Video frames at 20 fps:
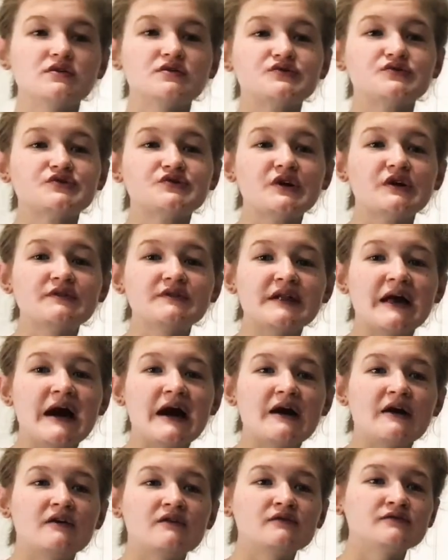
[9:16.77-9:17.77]
So
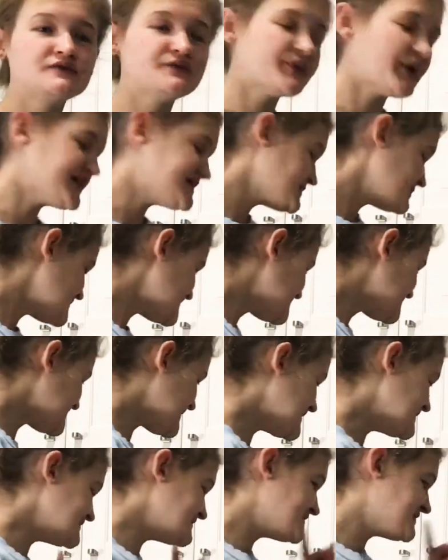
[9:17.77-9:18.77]
now the recipe
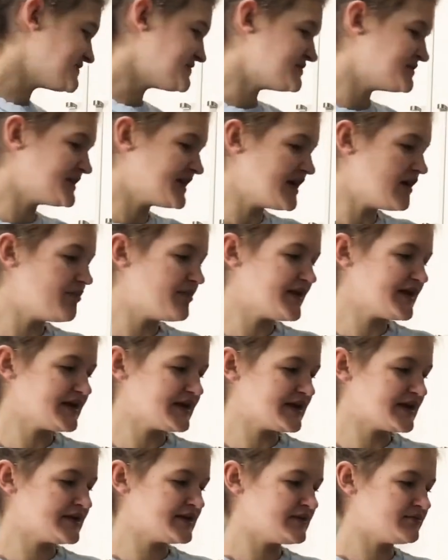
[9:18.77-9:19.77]
said to get a
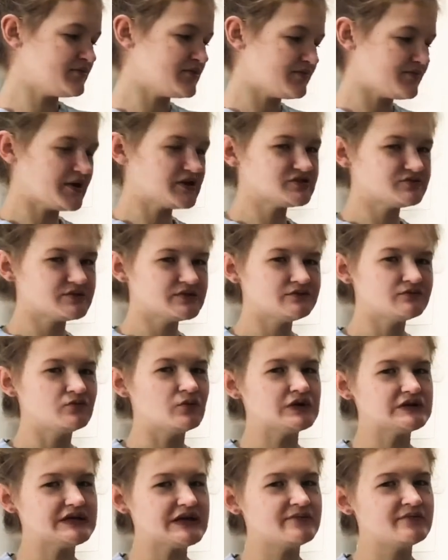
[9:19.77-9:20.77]
pan and put parchment,
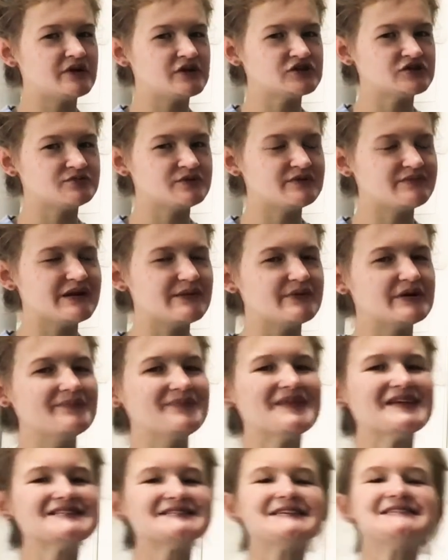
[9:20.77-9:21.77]
well not parchment paper,
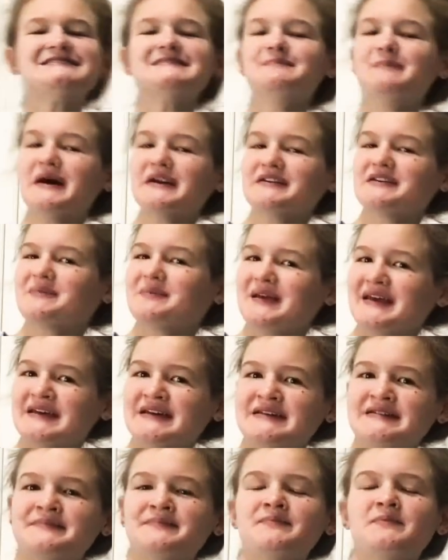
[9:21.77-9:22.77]
it said to butter a
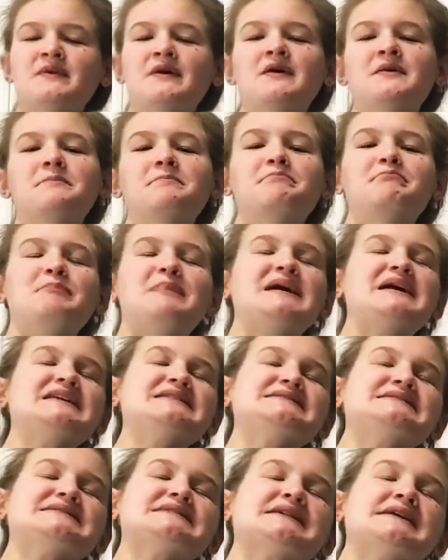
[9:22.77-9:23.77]
pan,
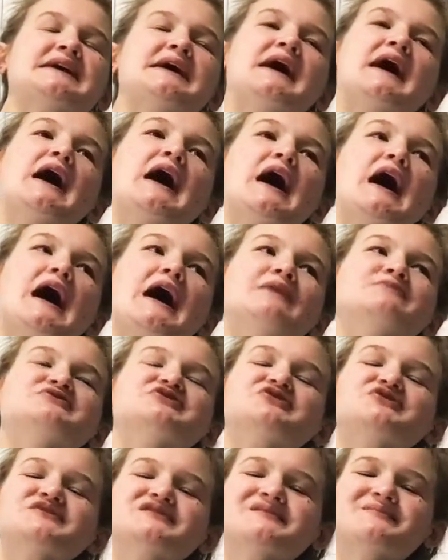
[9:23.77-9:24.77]
but I'm just
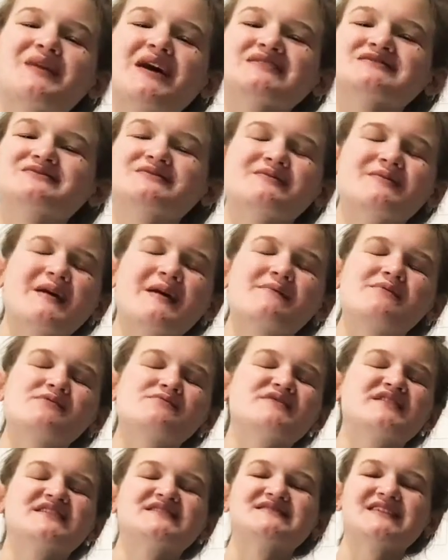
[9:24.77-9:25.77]
using parchment paper
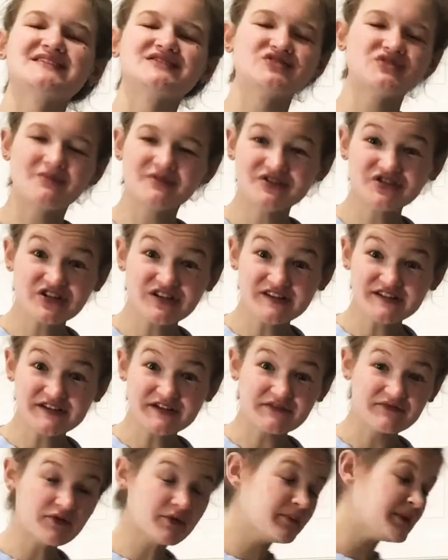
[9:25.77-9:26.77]
because that's so much easier
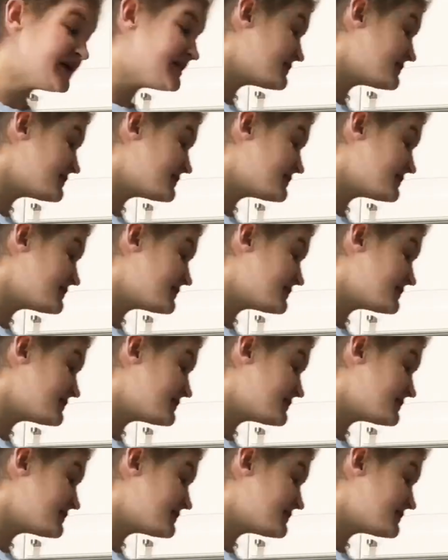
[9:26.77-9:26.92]
for me.